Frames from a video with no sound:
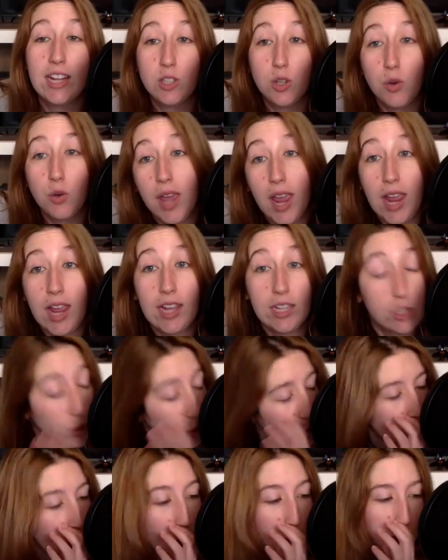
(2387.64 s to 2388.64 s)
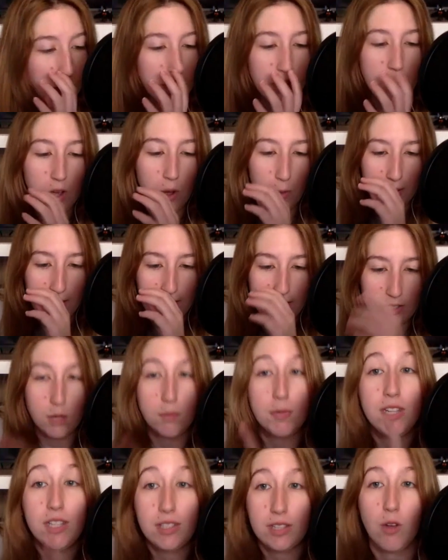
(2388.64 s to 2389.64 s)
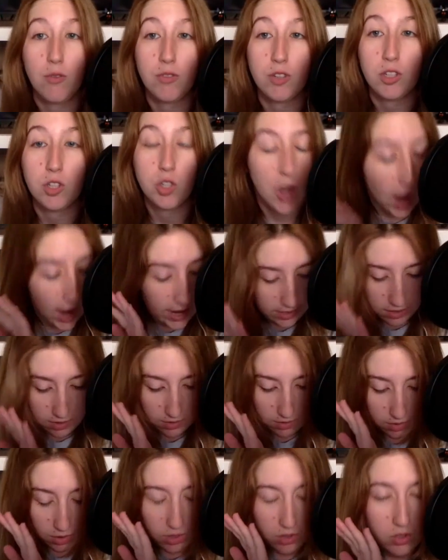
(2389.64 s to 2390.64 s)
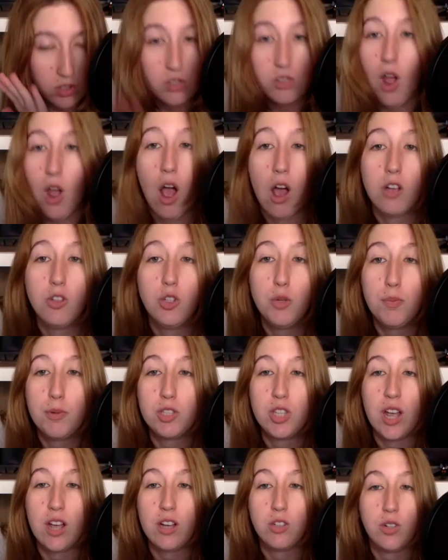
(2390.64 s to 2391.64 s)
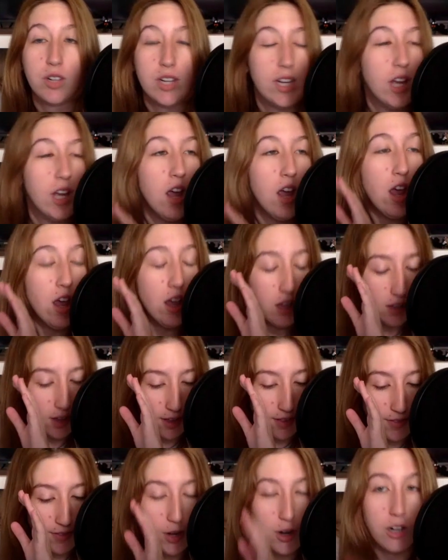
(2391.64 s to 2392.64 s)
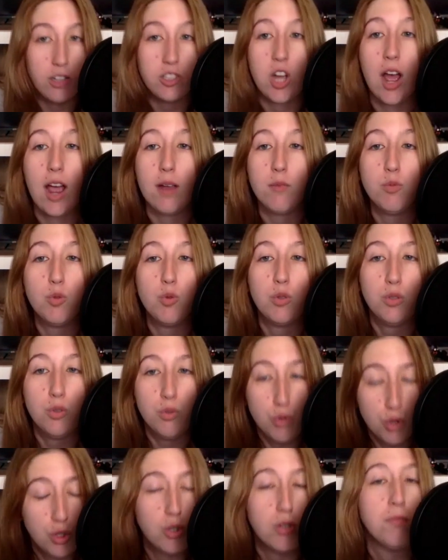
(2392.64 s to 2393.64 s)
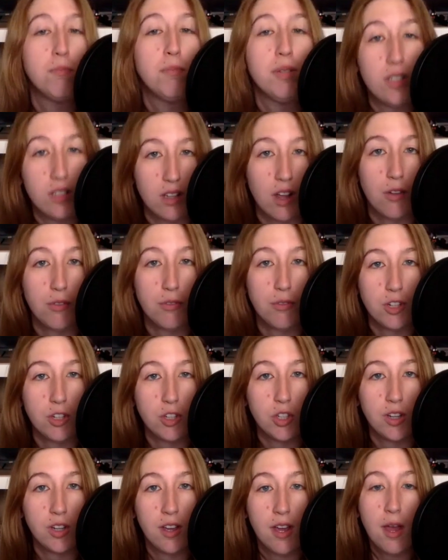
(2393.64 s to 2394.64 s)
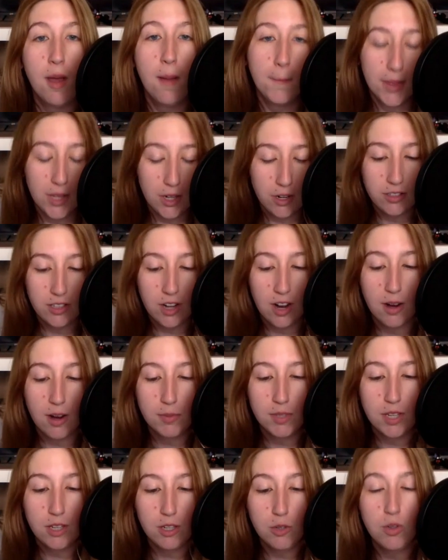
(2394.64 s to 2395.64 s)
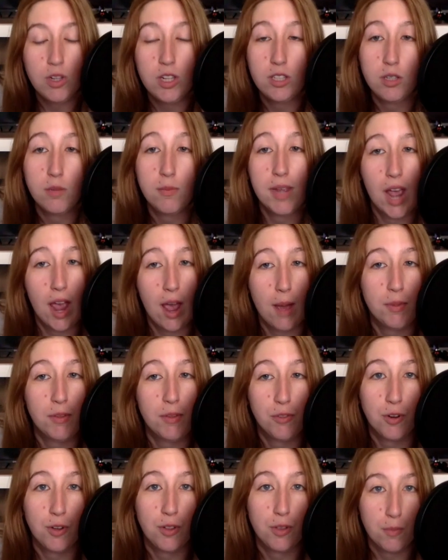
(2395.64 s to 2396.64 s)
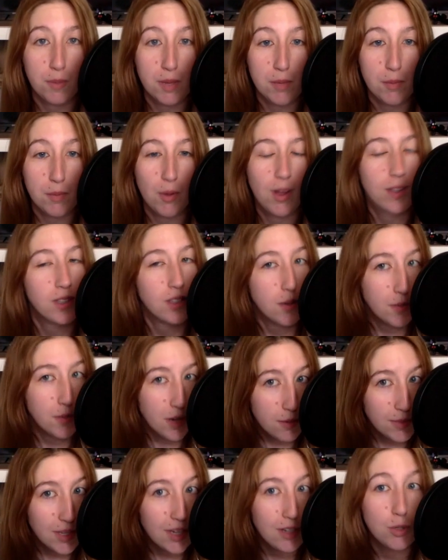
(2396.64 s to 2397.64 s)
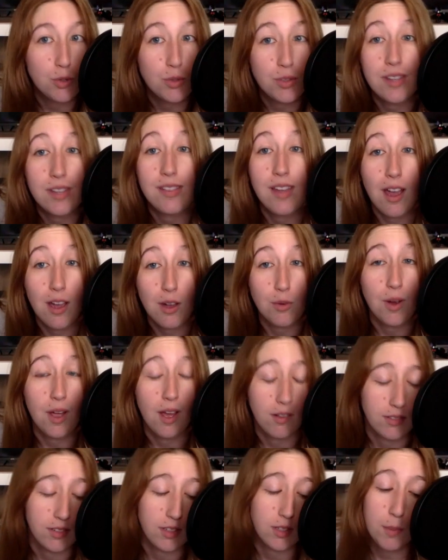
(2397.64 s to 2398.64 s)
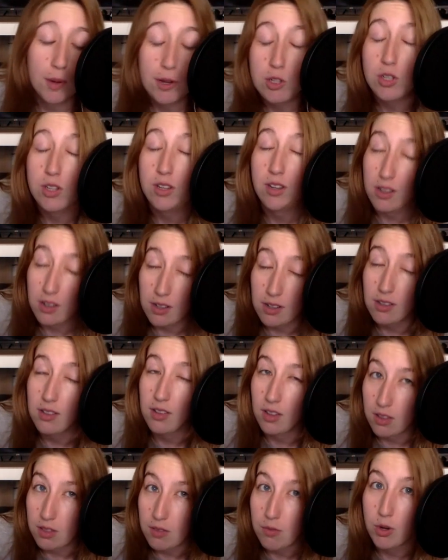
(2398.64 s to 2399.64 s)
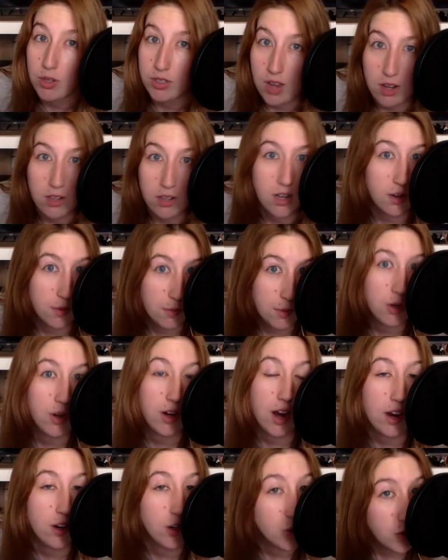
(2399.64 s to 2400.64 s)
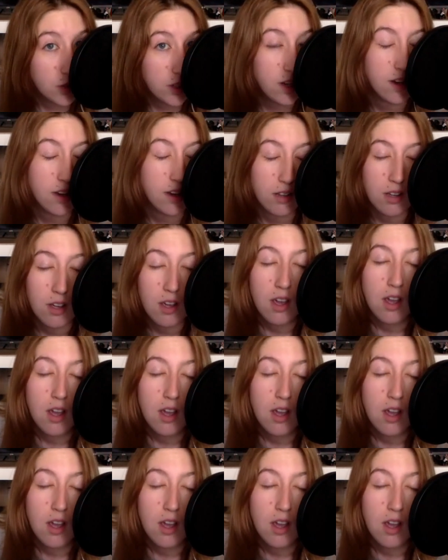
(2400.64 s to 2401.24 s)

And it's okay. It's totally okay to be selfish. I 100% agree. There are times where you should be selfish. But there are times that you need to be happy for other people. And sometimes I do see that around, especially in the voice acting community. I do see it.